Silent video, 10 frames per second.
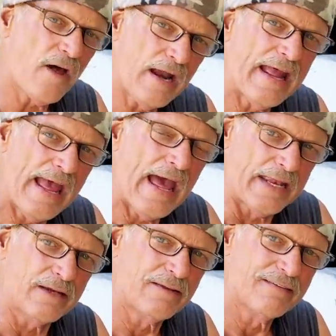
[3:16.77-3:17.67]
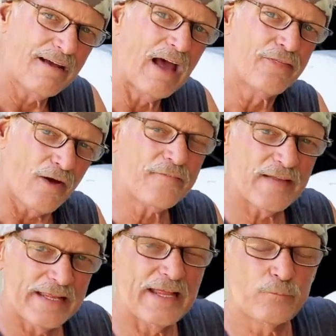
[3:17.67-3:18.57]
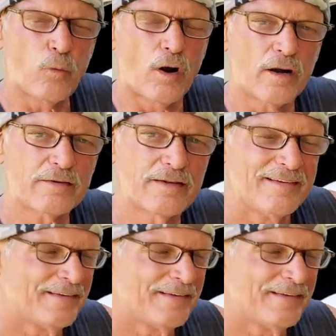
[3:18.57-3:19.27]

I had it. I thought that it had worked.